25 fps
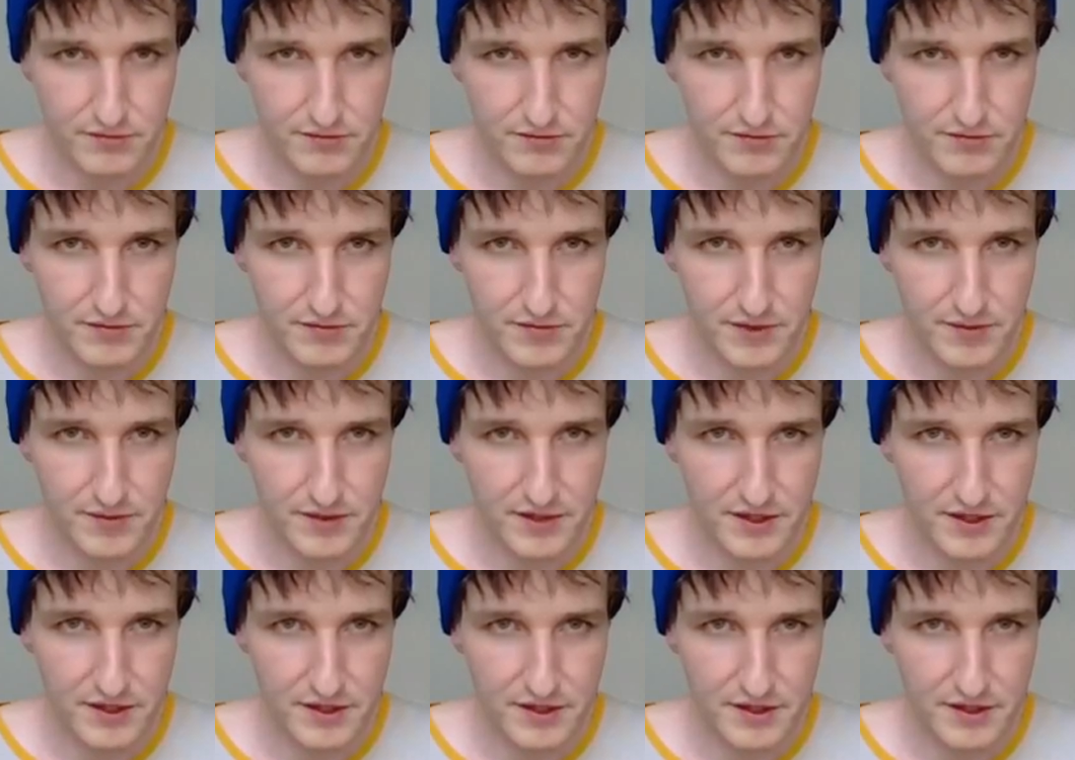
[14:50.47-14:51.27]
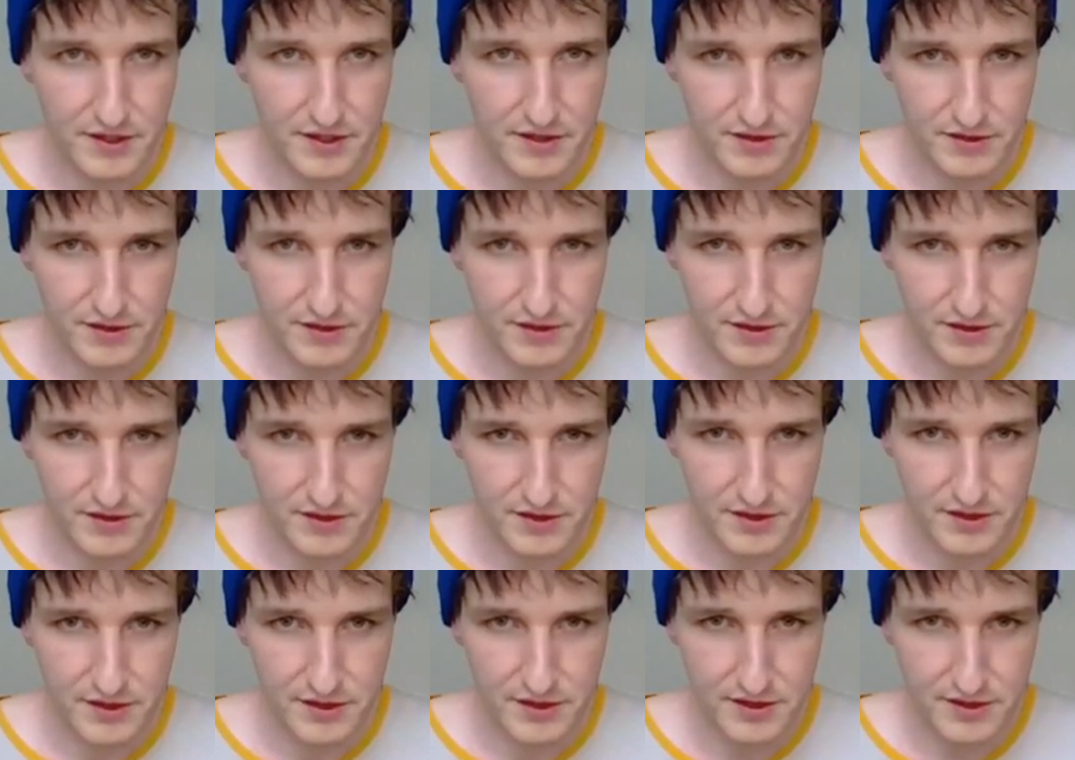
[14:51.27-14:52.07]
maybe on
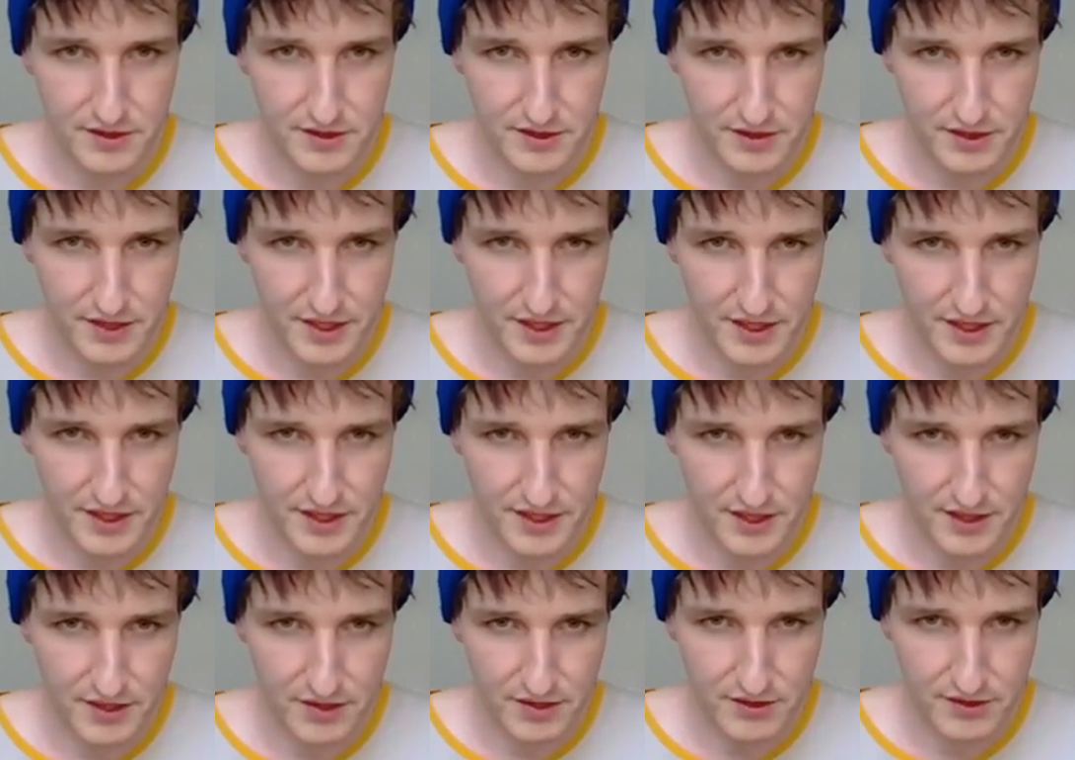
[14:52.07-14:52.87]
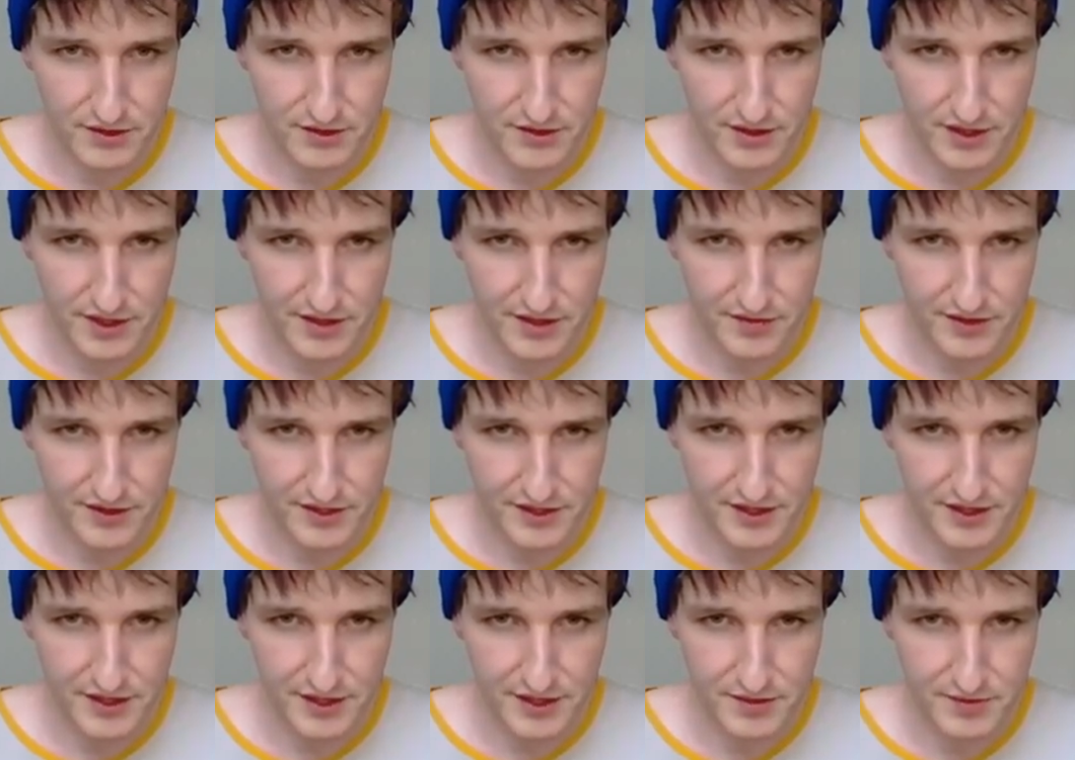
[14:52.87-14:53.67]
this, or I also have
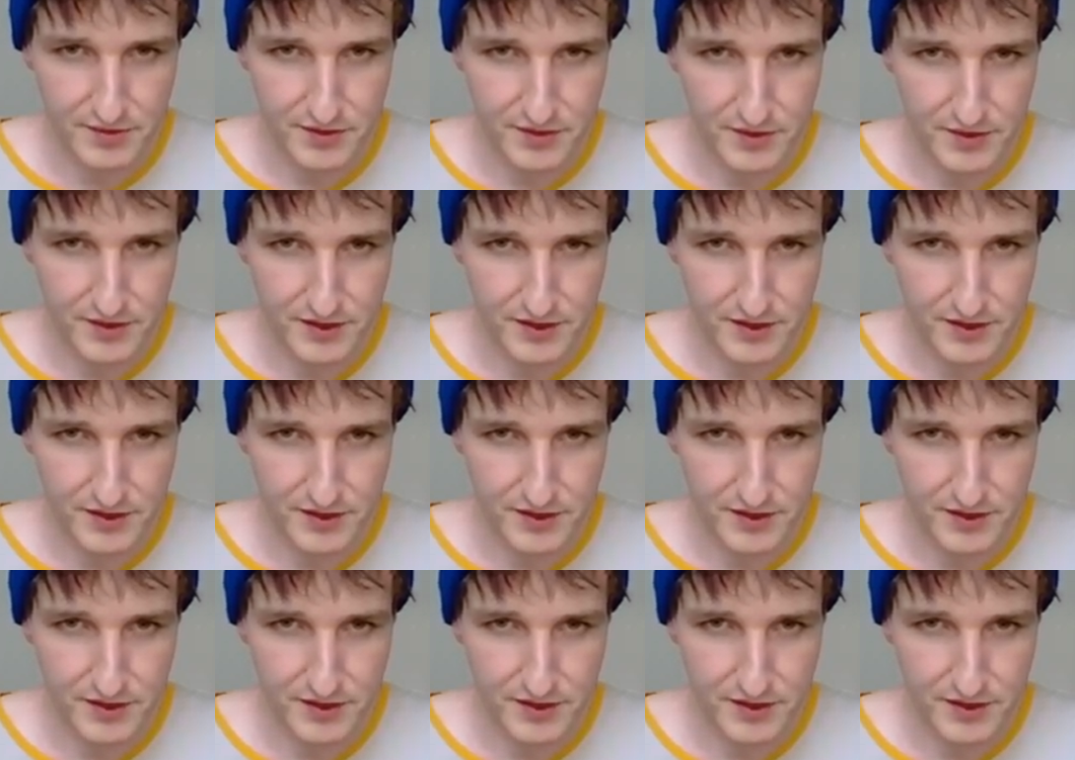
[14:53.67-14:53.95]
it here, maybe